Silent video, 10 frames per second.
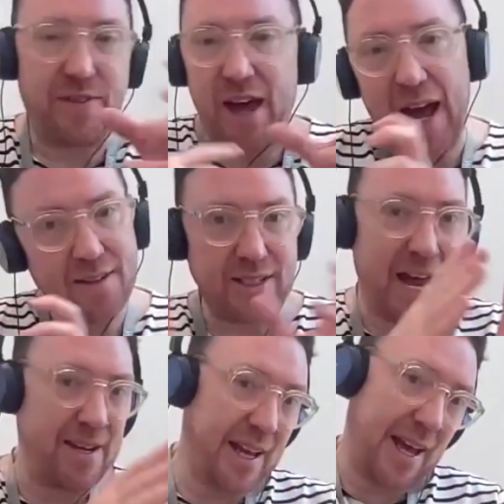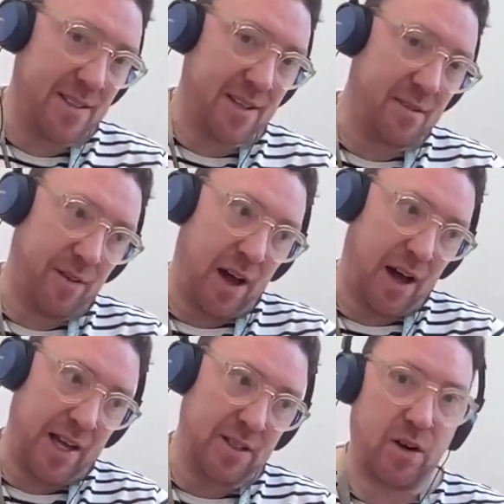if they had any kind of
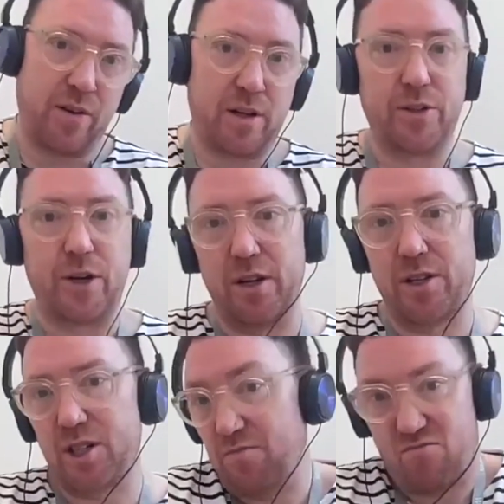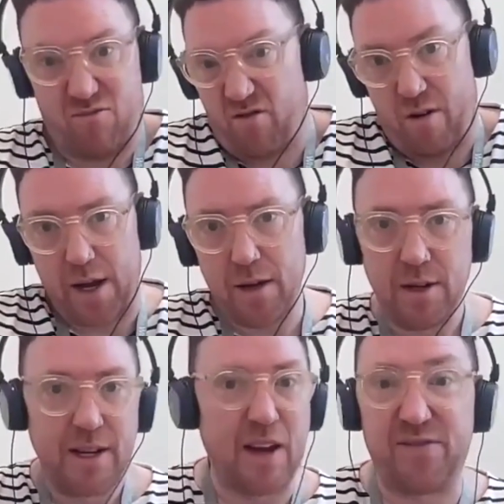art historical knowledge, great.
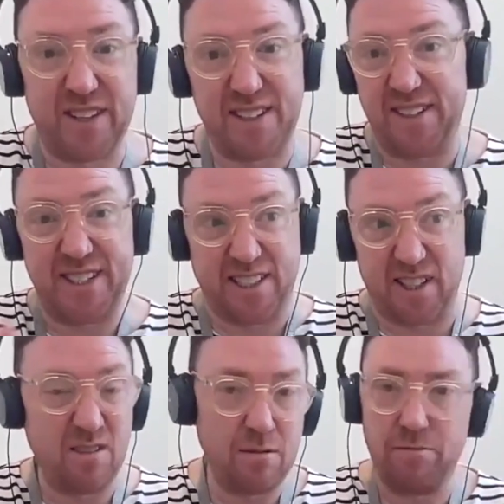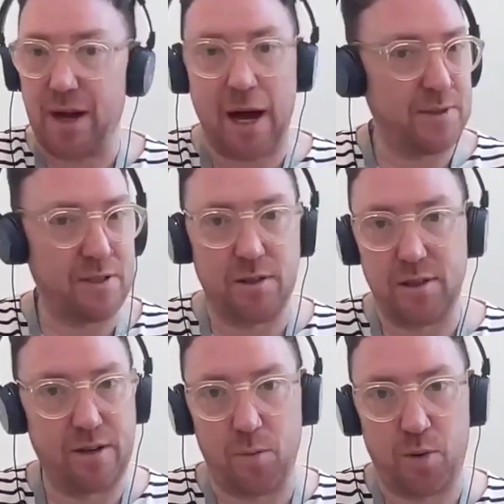If they didn't,
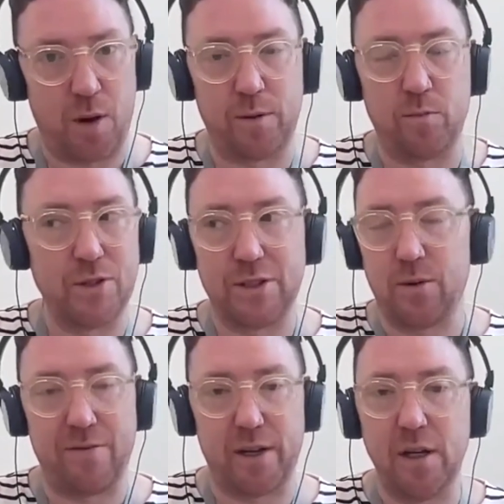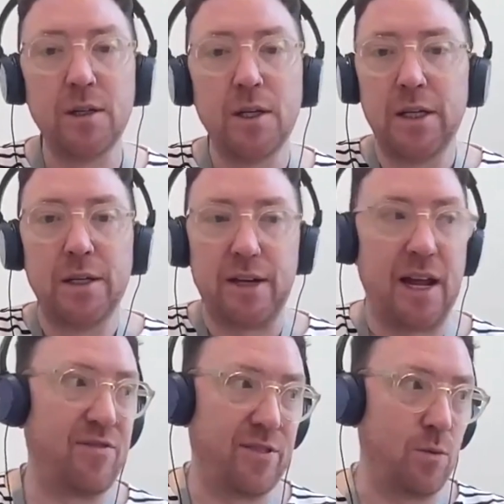absolutely not a problem whatsoever.
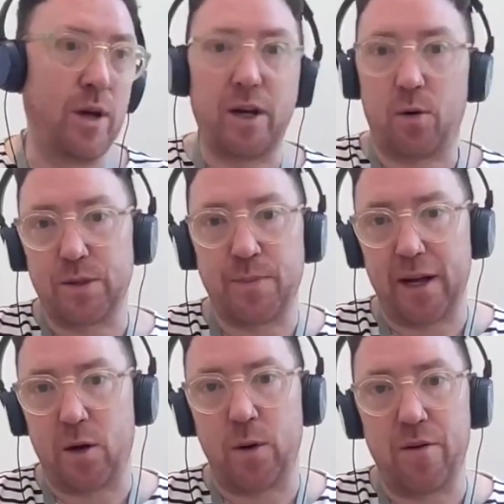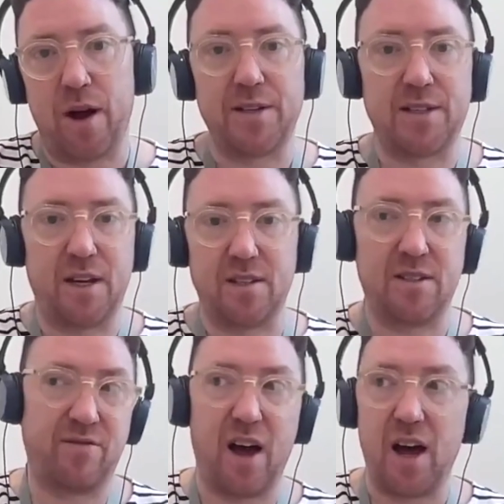If the work was by a queer
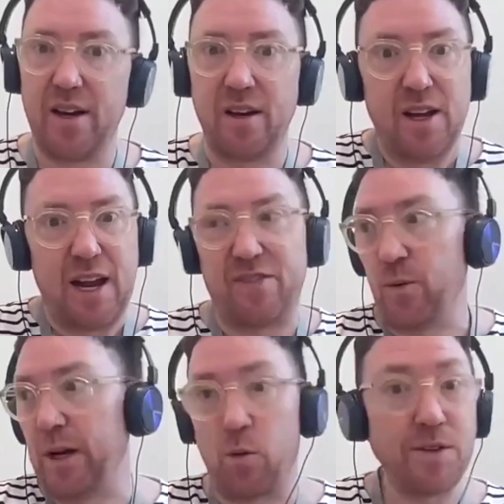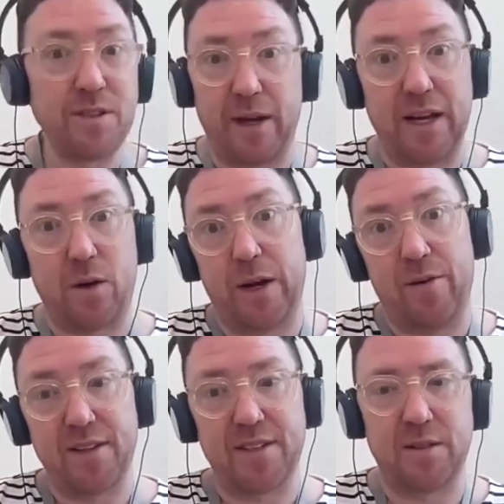artist, fine. If the work wasn't by a queer
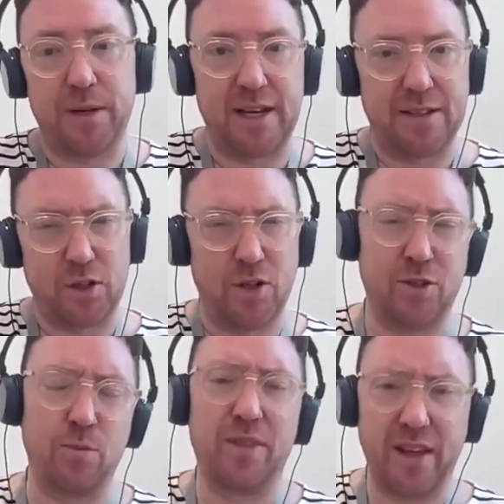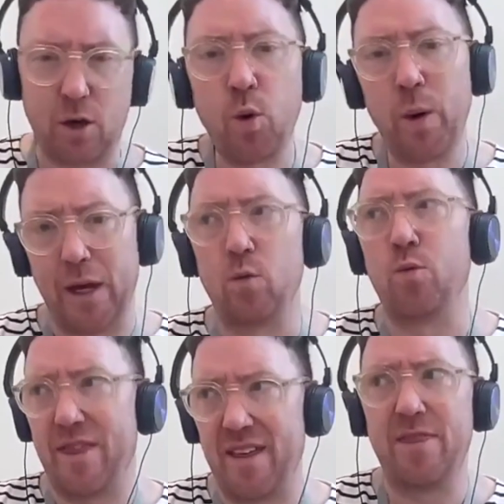artist, but they saw something queer
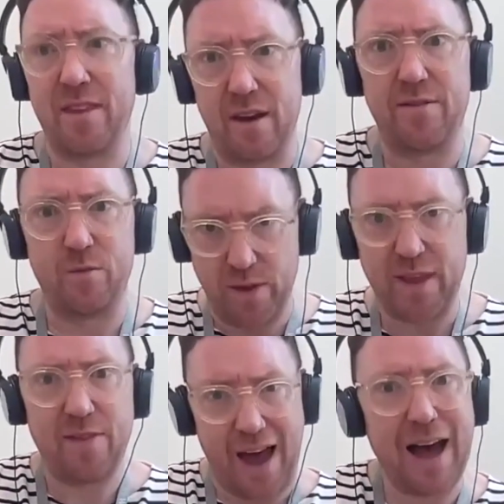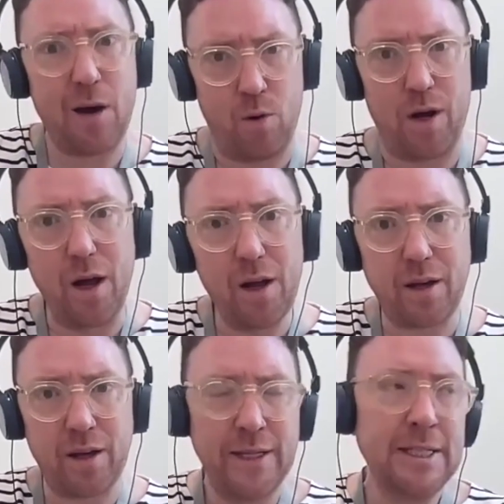within the artwork,